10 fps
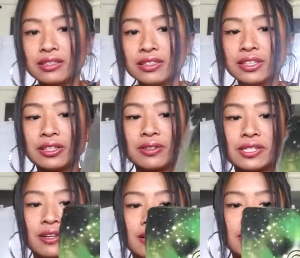it's
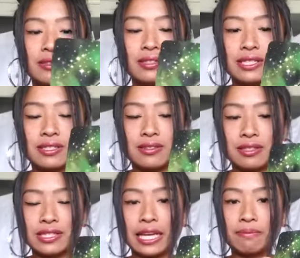all
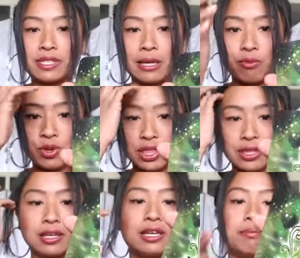taped up with
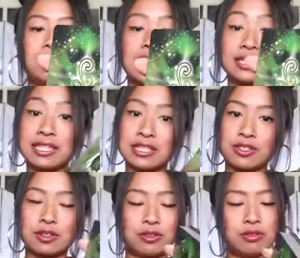the plastic.
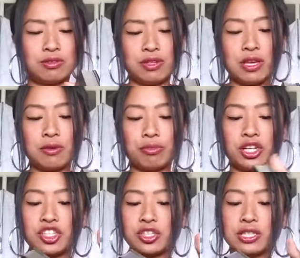So
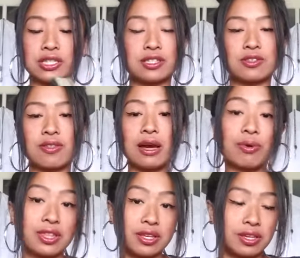pretty sure this is so that
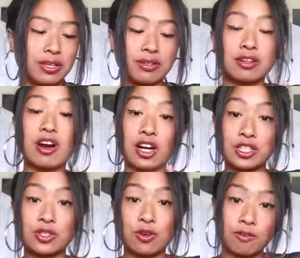way the
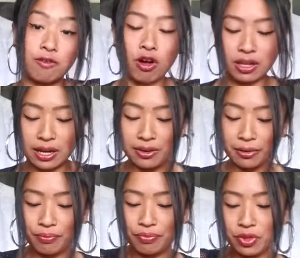cards don't fall
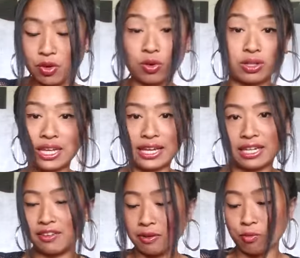out or like
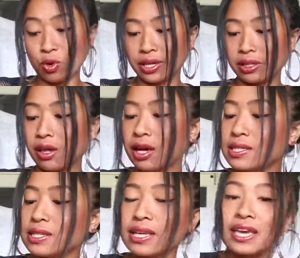any of them won't get
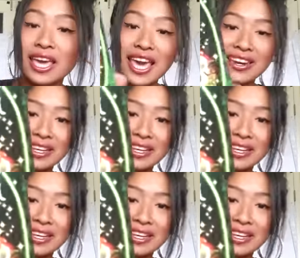lost. And